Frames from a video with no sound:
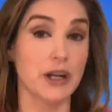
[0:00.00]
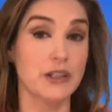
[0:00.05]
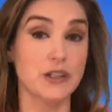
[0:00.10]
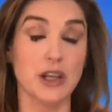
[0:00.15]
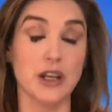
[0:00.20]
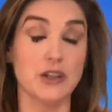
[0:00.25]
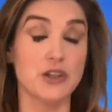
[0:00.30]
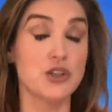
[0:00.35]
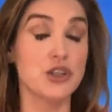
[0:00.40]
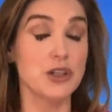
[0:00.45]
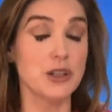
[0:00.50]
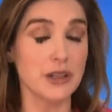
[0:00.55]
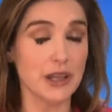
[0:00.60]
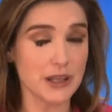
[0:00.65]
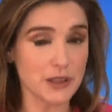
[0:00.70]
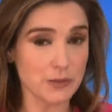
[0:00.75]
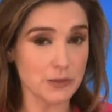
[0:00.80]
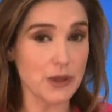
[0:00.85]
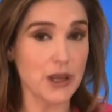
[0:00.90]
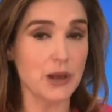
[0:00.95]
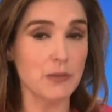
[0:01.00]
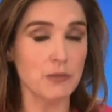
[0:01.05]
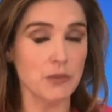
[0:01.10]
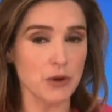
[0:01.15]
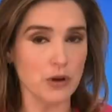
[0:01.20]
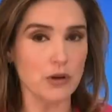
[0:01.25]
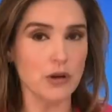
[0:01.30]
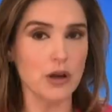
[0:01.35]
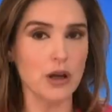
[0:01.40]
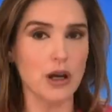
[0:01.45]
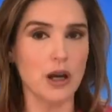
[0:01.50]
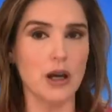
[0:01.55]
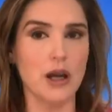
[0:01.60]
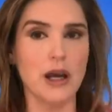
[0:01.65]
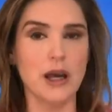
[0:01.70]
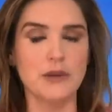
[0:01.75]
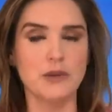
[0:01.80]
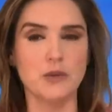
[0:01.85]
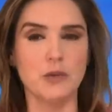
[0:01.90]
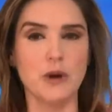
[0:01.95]
And she lays blame
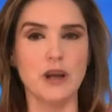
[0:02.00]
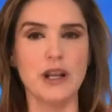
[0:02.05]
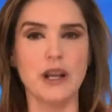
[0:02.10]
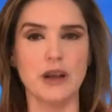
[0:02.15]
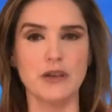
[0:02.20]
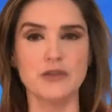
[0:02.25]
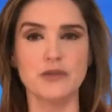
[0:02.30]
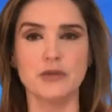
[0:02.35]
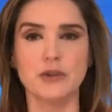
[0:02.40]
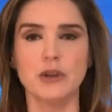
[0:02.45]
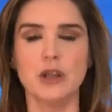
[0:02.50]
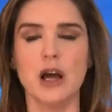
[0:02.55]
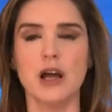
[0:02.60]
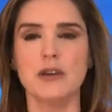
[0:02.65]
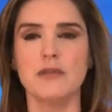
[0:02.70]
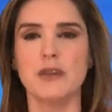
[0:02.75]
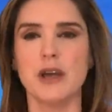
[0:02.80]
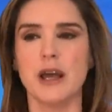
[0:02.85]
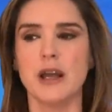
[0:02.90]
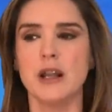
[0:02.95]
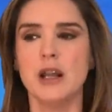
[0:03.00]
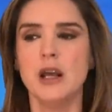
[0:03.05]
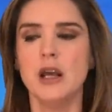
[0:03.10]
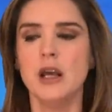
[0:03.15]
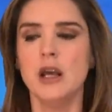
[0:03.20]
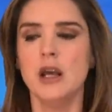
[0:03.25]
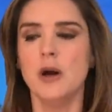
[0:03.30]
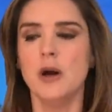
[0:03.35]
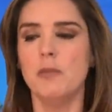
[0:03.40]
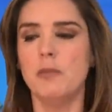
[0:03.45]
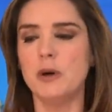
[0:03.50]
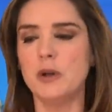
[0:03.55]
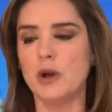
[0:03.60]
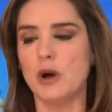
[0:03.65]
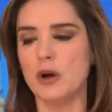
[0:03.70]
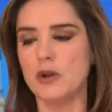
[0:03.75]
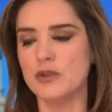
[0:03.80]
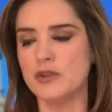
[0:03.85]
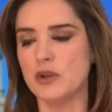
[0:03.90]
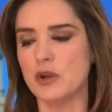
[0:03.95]
at the White House for a lot of that, but
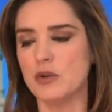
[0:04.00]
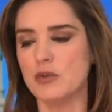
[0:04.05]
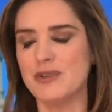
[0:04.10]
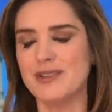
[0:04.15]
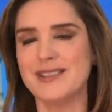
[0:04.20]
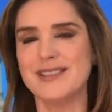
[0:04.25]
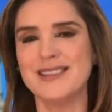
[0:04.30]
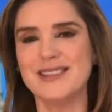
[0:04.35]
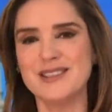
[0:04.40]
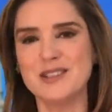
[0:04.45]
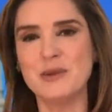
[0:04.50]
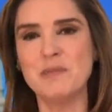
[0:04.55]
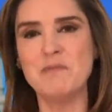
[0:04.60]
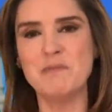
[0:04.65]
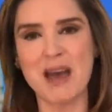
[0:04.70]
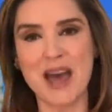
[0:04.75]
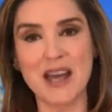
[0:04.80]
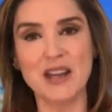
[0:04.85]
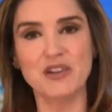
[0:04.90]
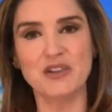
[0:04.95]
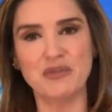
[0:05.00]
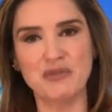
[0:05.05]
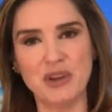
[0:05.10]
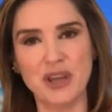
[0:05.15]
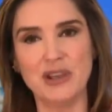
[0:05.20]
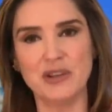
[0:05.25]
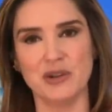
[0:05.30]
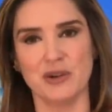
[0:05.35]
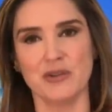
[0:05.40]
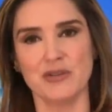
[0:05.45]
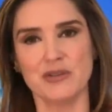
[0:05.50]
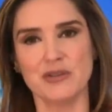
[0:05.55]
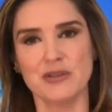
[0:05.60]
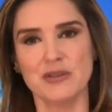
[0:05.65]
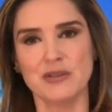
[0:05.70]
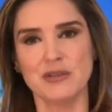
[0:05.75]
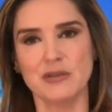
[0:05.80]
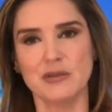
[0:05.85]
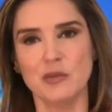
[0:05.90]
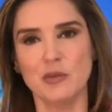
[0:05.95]
also systematic
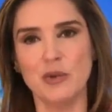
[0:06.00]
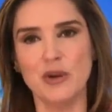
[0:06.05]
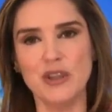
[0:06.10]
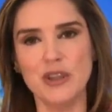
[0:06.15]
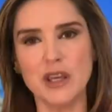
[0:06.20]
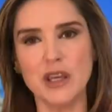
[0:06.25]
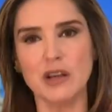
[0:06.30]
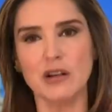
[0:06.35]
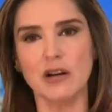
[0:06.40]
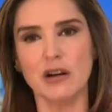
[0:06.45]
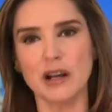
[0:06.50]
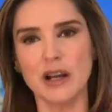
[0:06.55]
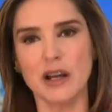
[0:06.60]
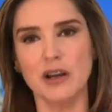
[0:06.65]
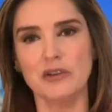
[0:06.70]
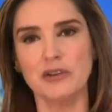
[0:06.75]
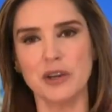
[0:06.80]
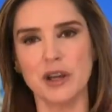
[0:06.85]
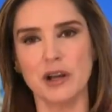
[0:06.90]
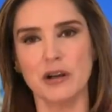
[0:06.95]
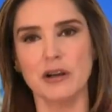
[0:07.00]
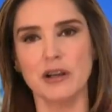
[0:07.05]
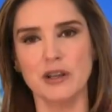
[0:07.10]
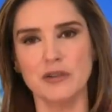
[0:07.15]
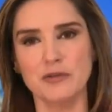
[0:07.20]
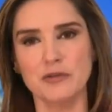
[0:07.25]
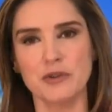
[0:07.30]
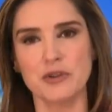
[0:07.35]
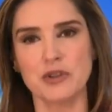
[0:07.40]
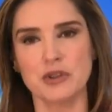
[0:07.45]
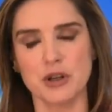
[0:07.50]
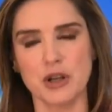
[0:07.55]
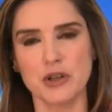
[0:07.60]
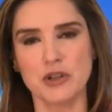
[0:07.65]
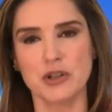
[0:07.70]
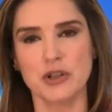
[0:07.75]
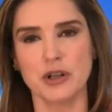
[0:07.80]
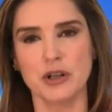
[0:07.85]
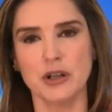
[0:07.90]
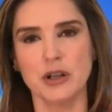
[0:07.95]
failures within our healthcare
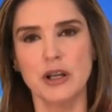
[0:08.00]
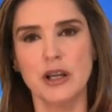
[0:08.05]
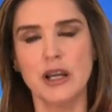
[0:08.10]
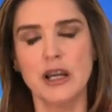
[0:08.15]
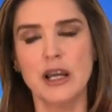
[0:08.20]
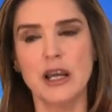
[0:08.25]
infrastructure.